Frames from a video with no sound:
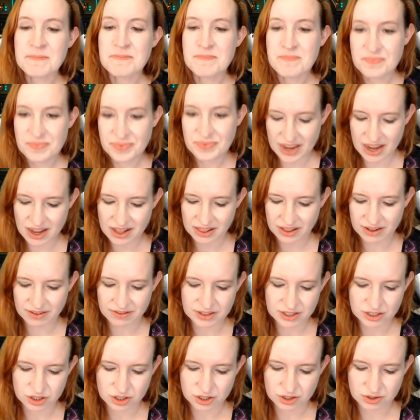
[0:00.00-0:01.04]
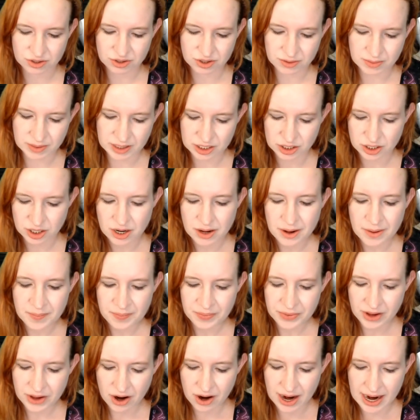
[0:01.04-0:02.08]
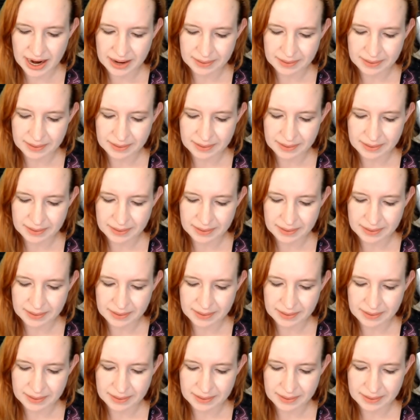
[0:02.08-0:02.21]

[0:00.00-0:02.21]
I love this show so much. All right.